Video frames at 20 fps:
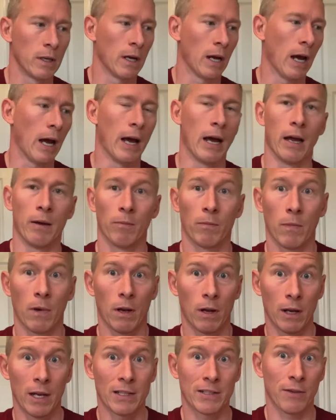and
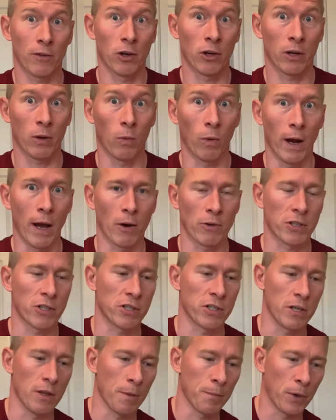let's have a look at what else is
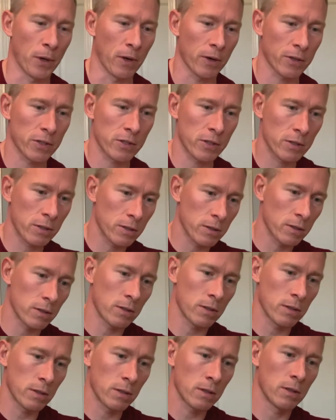in the box.
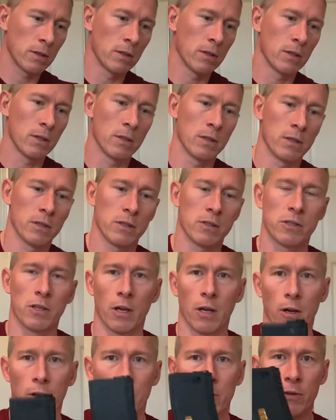
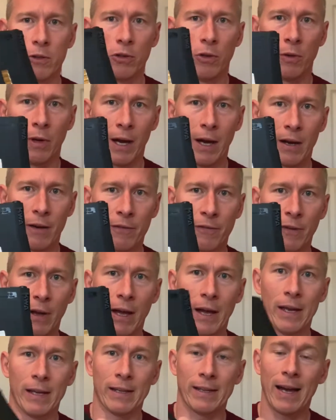So you have
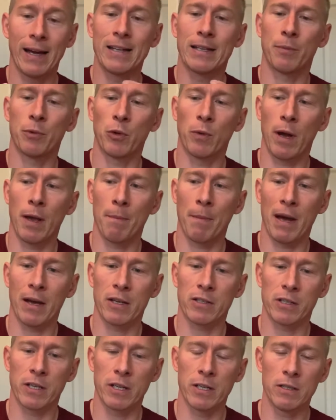a KWA
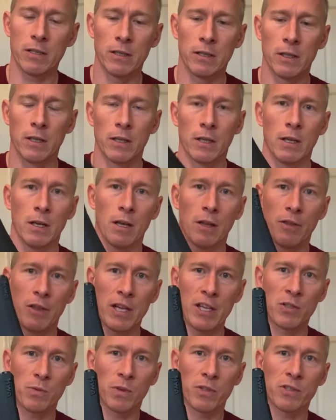magazine.
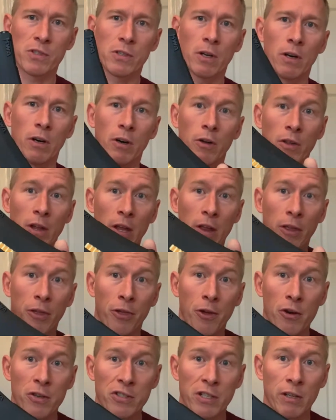These ones are the
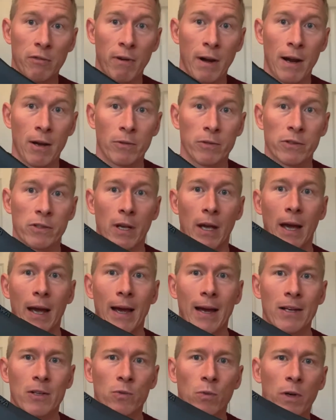30 rounds
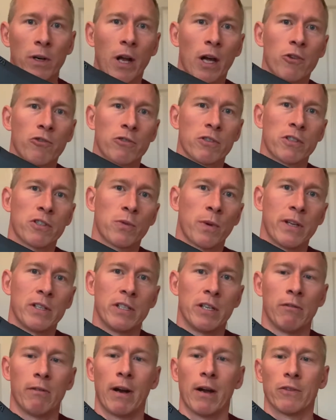and
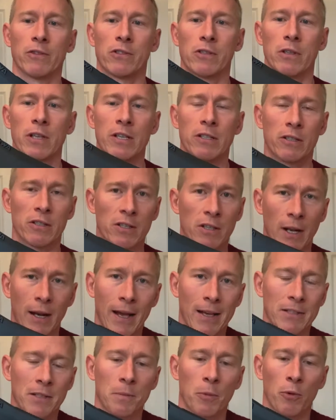120 rounds. So these are
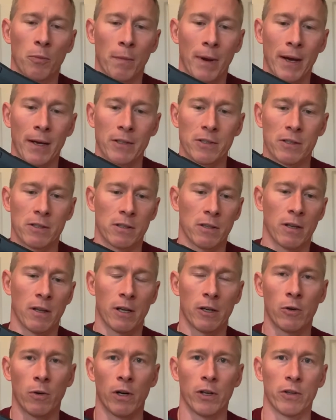selectable mags, so they're
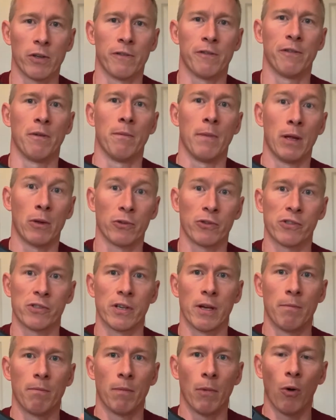quite good for mil,
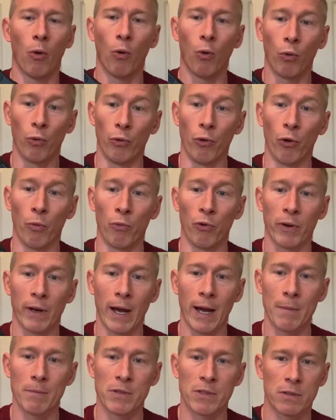sim or normal
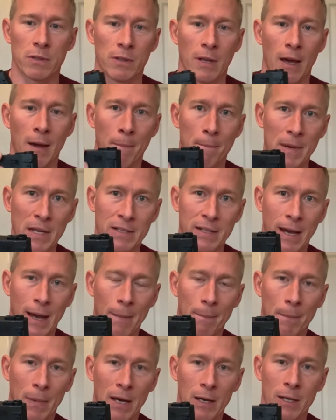games. They're mid-cap
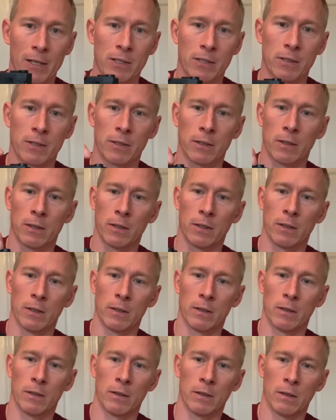mags.
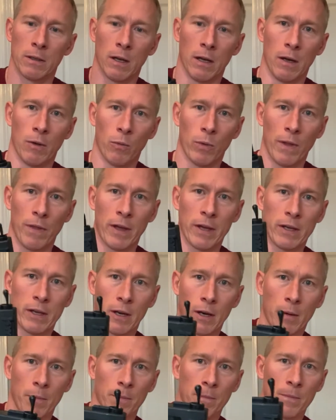Uh, when they
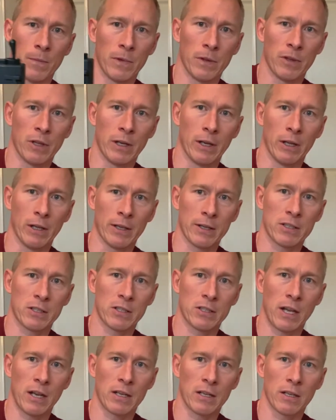come, the little
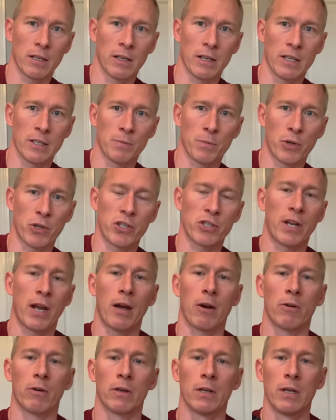extender is pushed
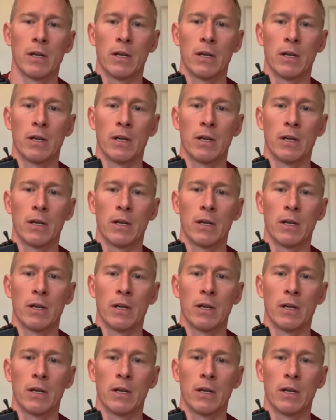out.